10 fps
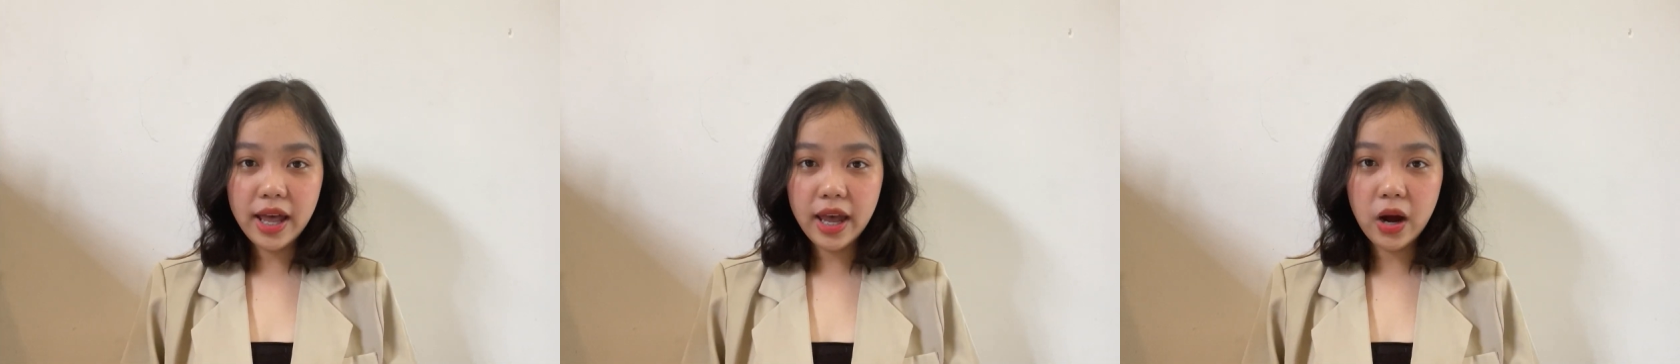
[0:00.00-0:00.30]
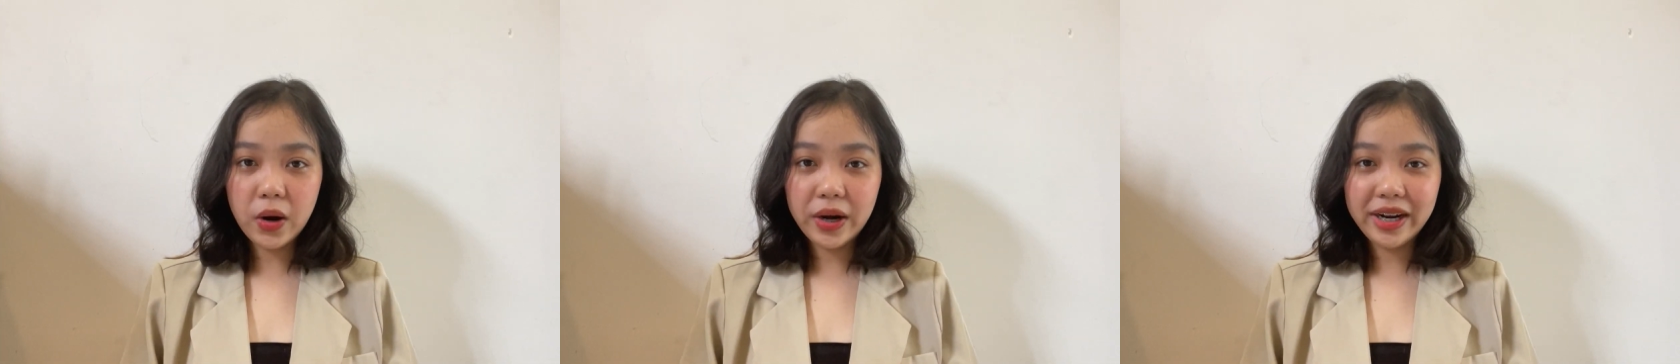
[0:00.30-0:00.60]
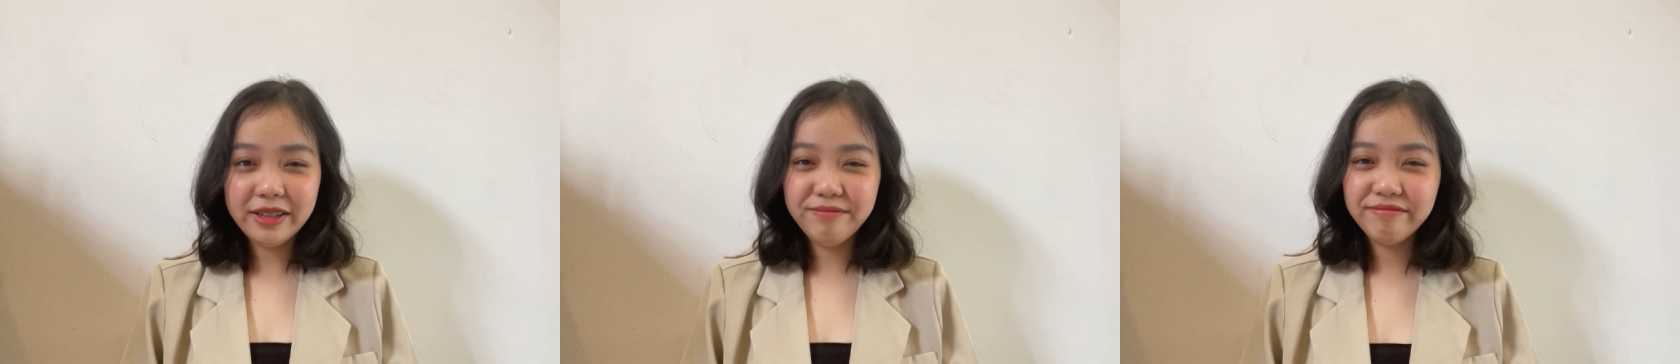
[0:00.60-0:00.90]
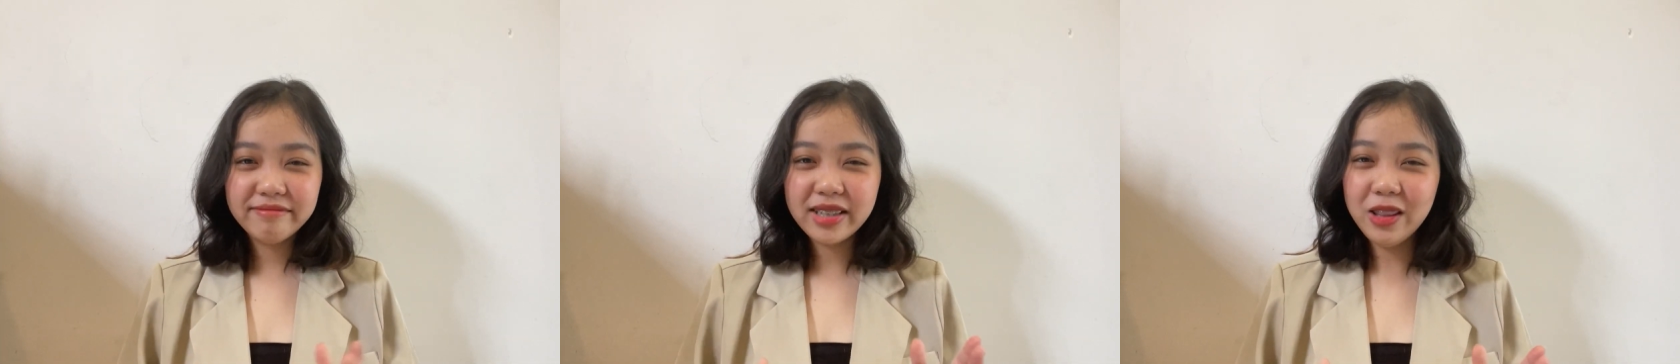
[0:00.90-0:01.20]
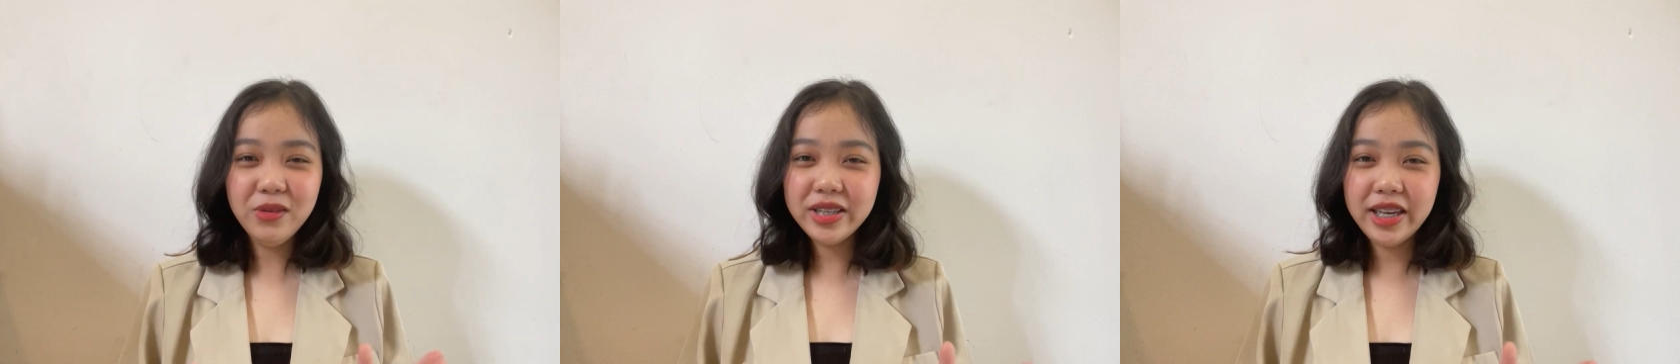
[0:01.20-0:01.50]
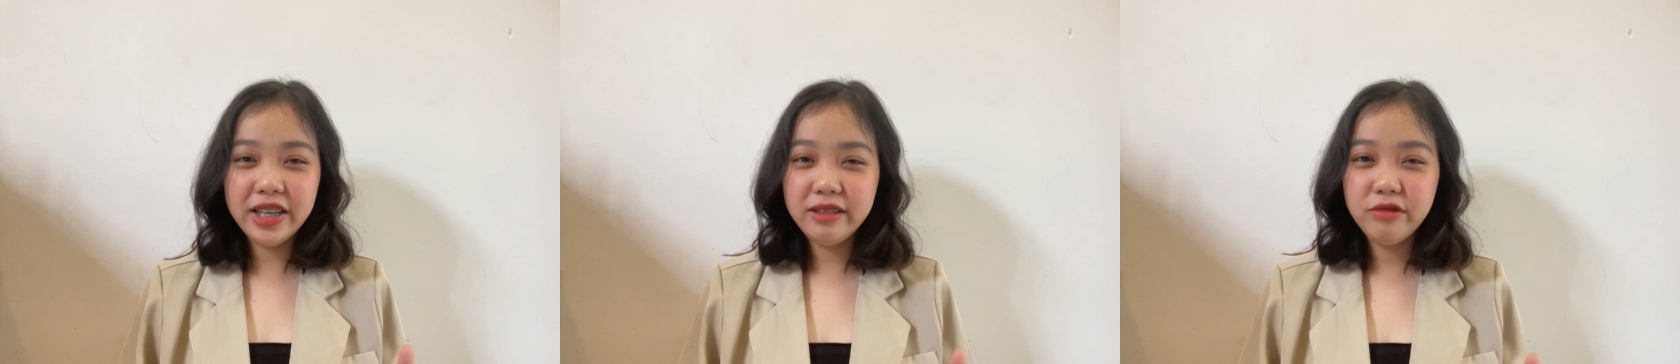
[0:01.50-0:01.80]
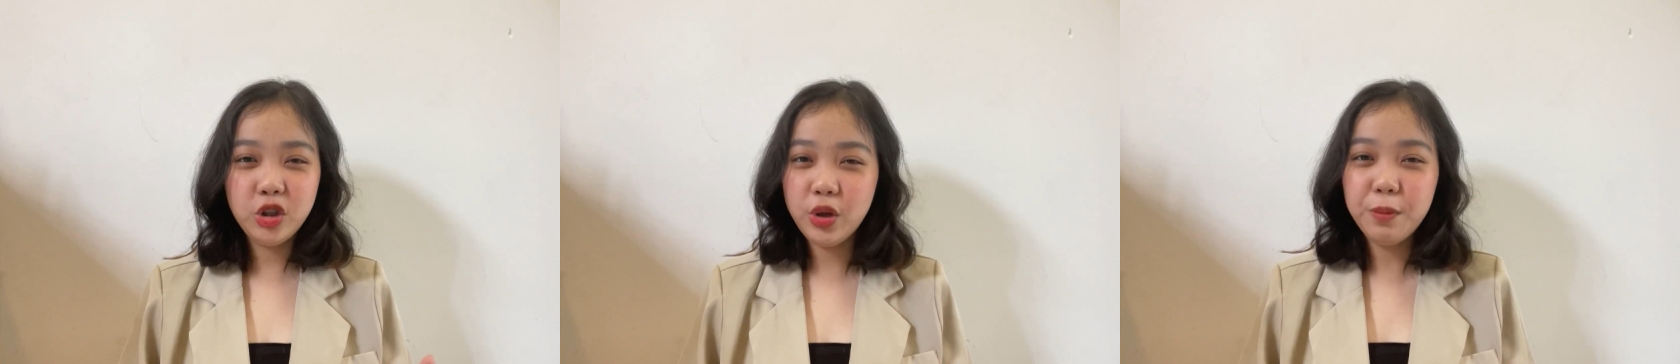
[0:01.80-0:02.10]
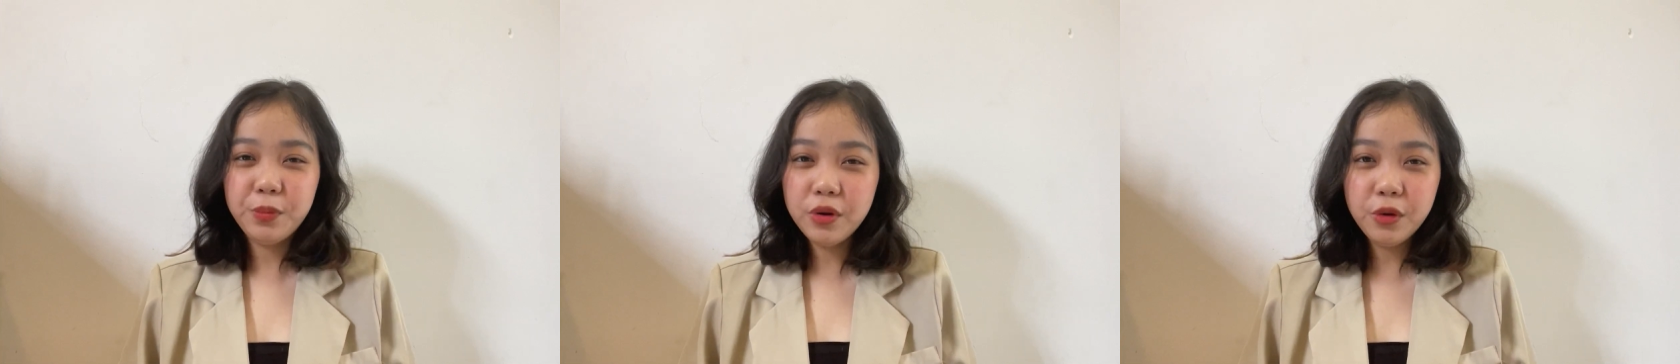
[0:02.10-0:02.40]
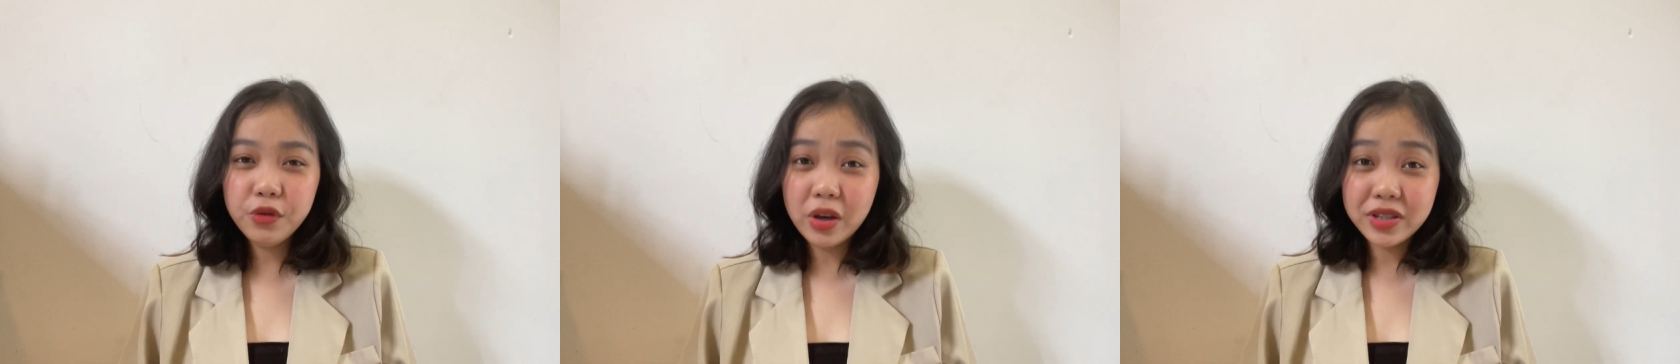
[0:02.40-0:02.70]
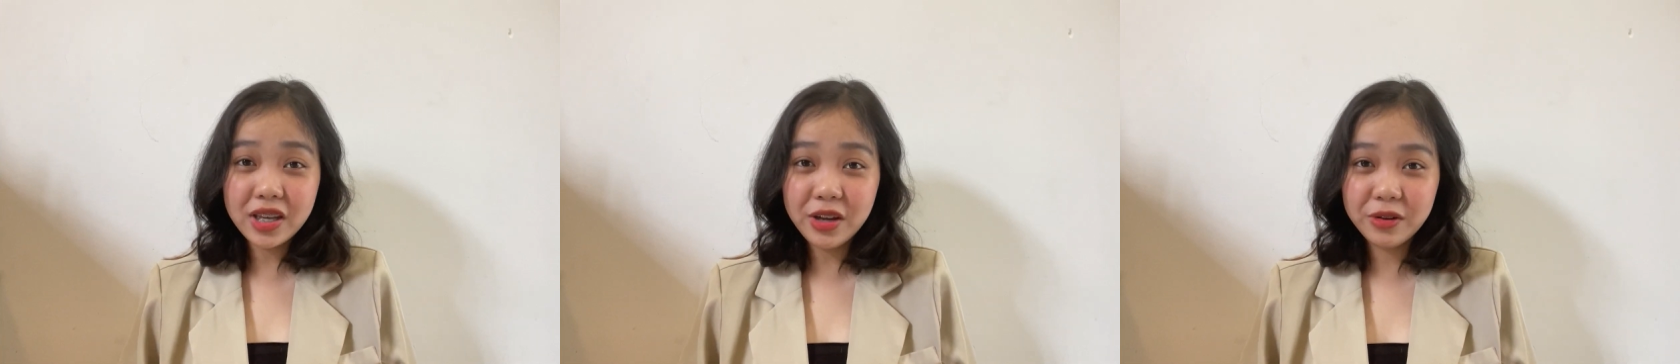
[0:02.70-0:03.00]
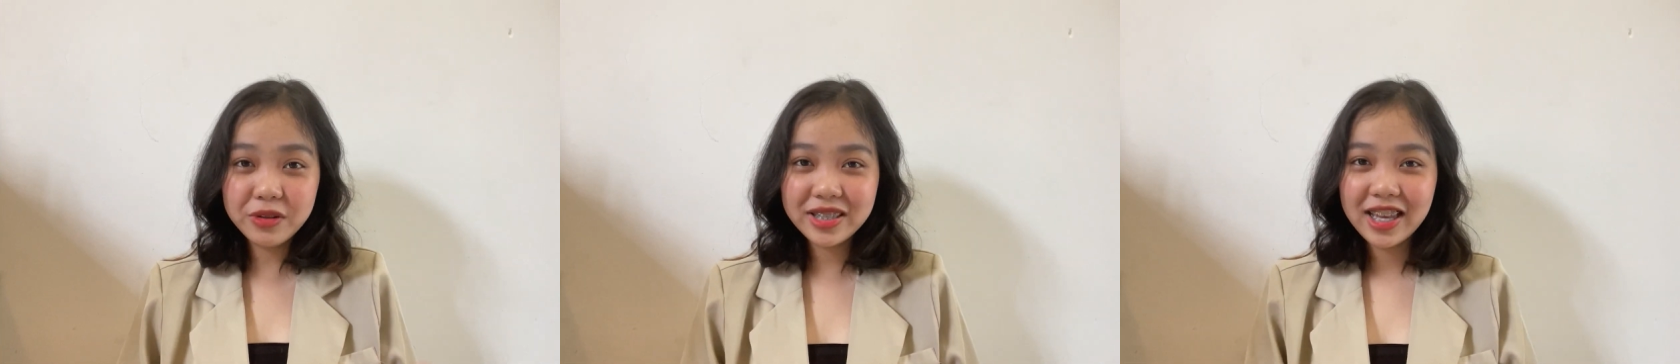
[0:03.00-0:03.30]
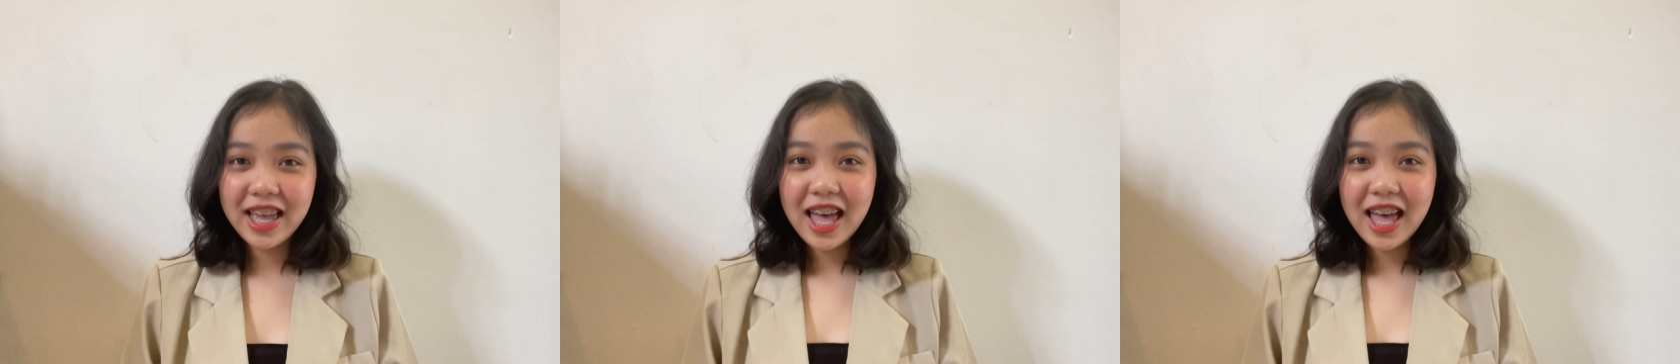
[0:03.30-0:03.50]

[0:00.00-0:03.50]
or looking to improve your skills,